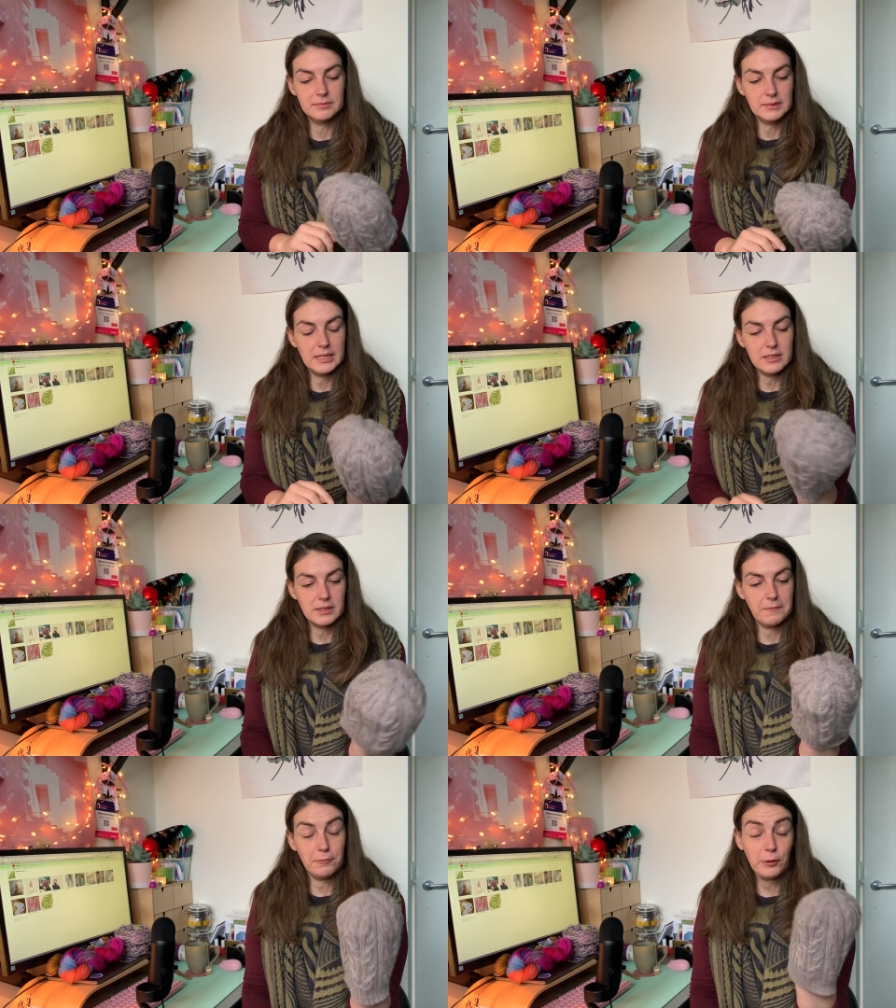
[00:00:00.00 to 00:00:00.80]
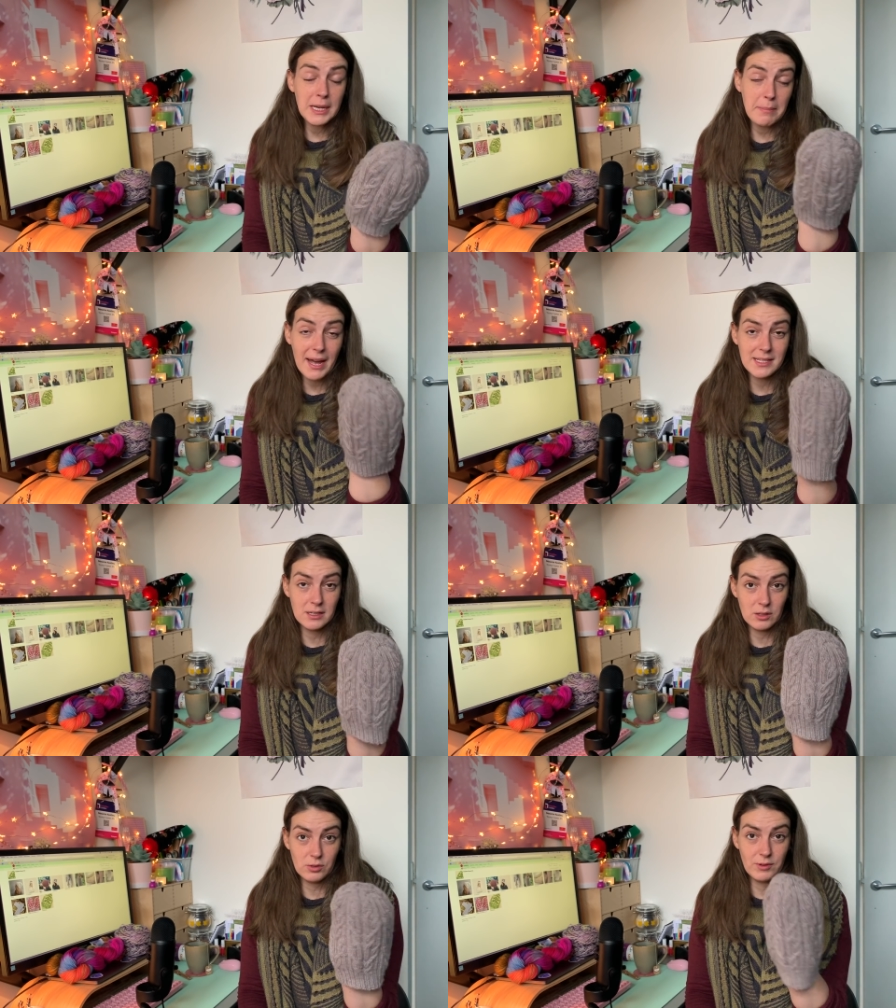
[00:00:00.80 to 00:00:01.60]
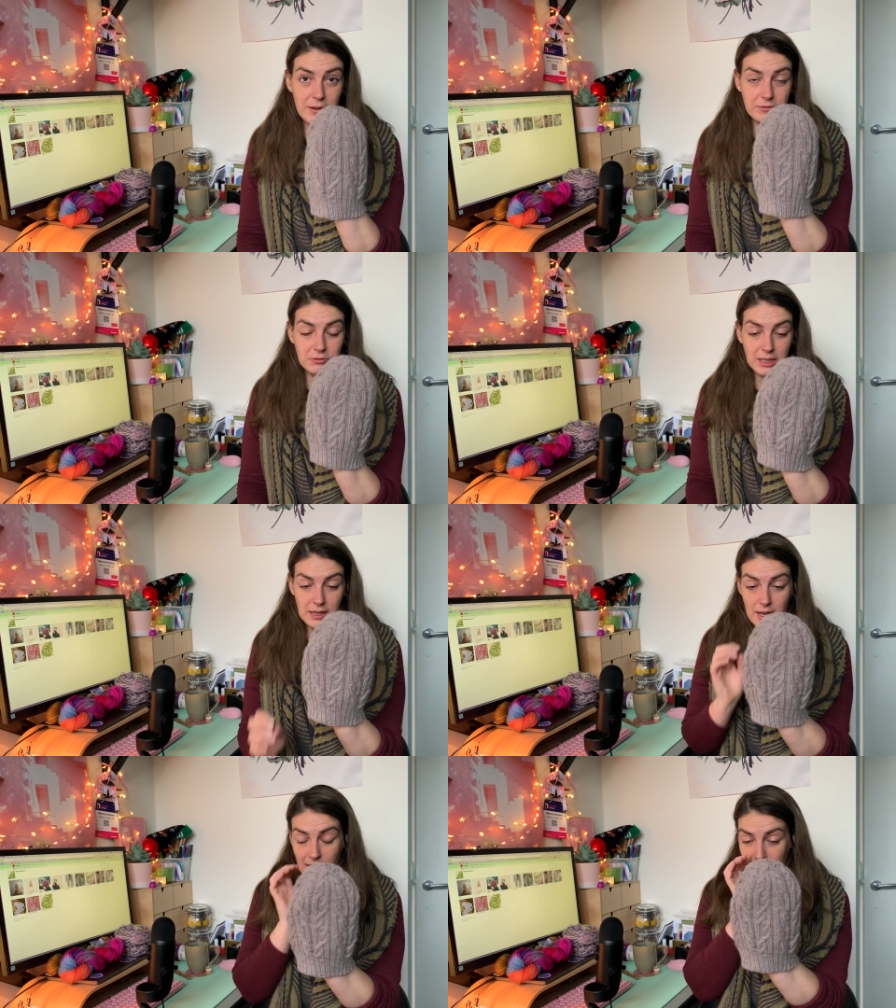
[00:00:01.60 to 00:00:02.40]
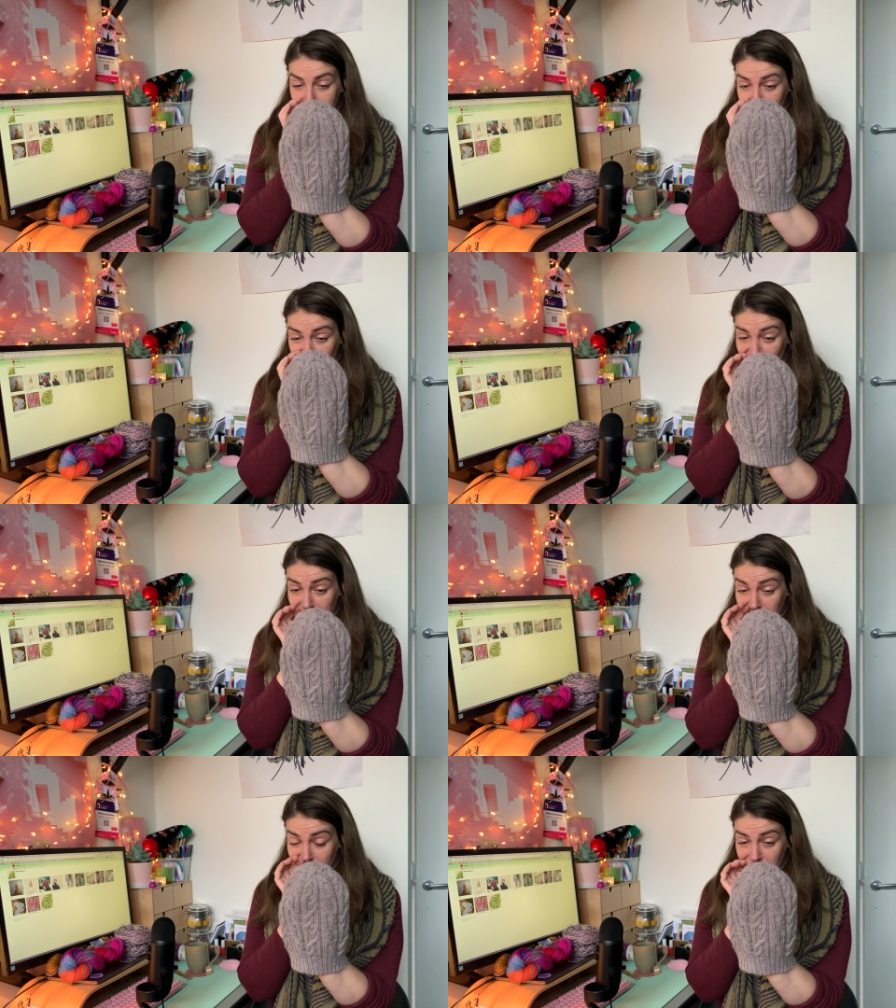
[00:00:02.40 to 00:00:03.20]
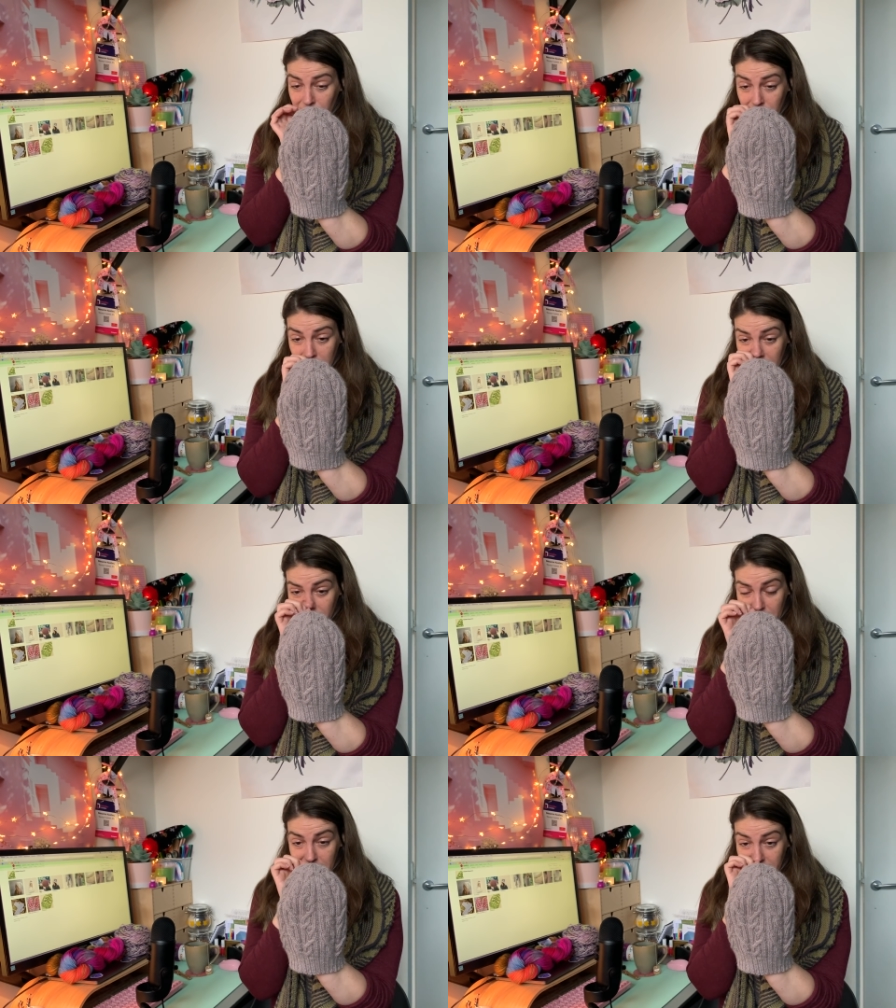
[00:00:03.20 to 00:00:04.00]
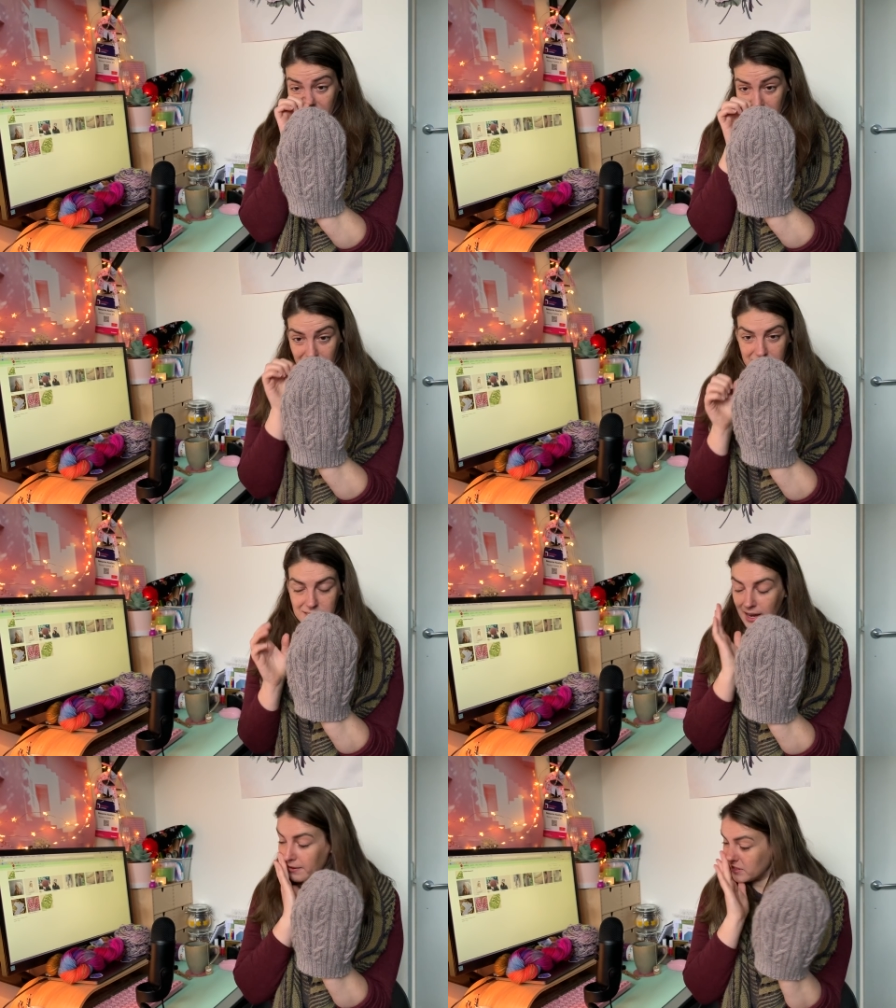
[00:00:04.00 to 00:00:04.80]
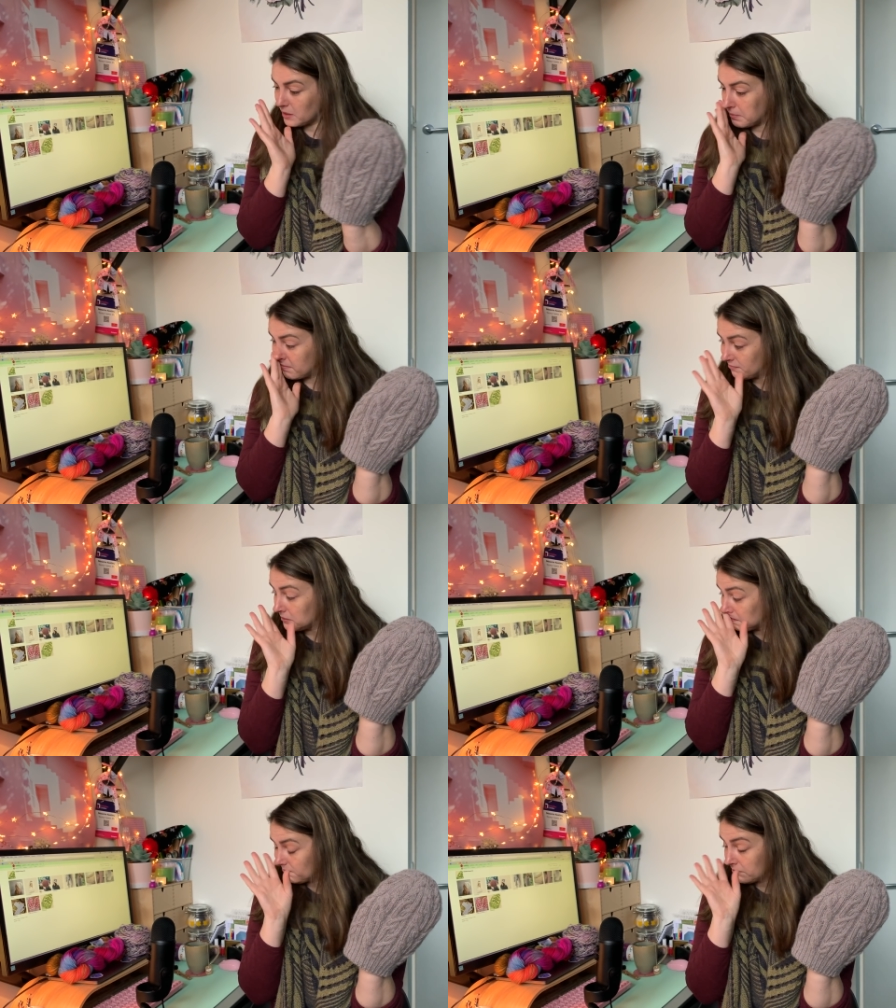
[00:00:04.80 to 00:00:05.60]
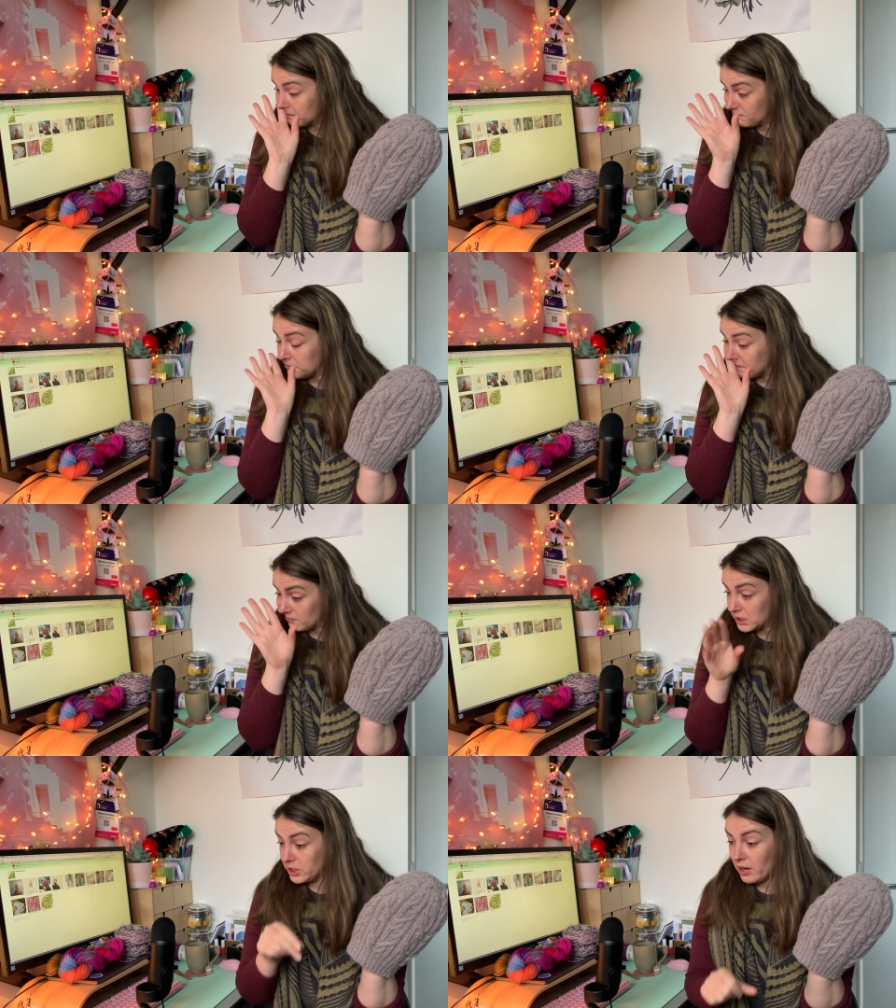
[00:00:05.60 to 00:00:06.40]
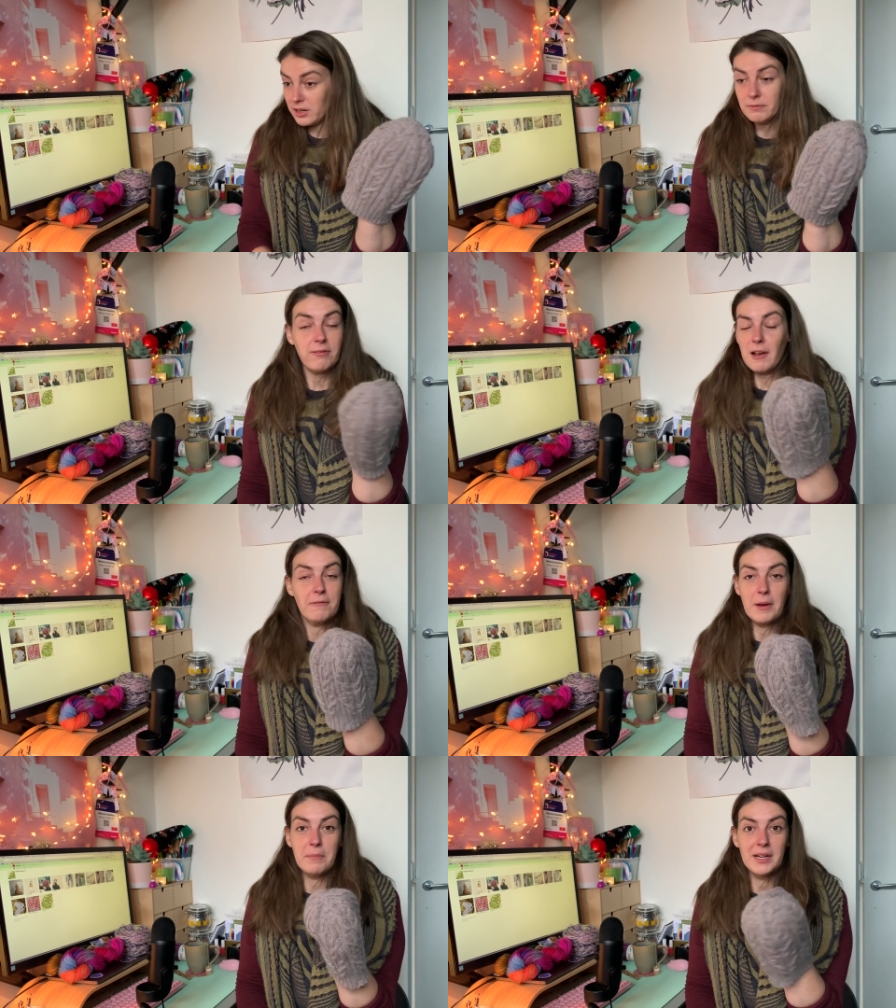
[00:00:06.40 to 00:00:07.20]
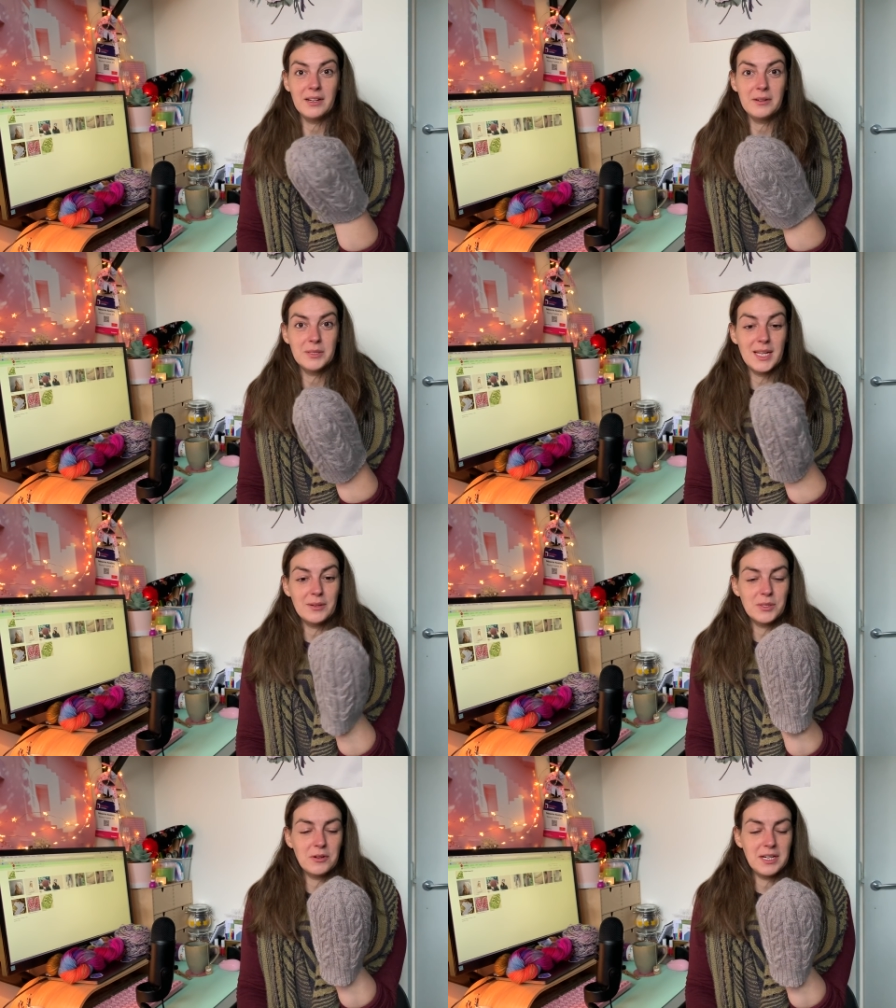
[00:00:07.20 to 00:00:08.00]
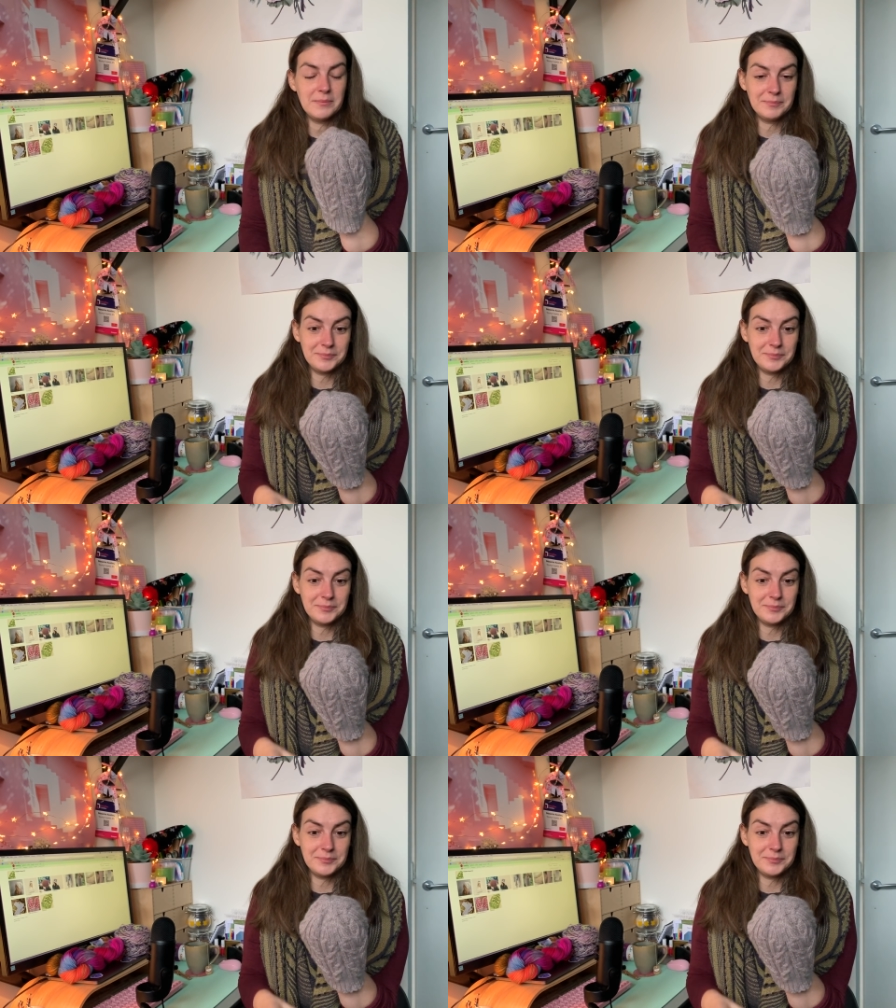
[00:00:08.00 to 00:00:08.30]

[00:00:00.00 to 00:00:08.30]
it's a free pattern on Ravelry, and it's really, really, really, really nice. I have some yarn fluff up my nose now, sorry.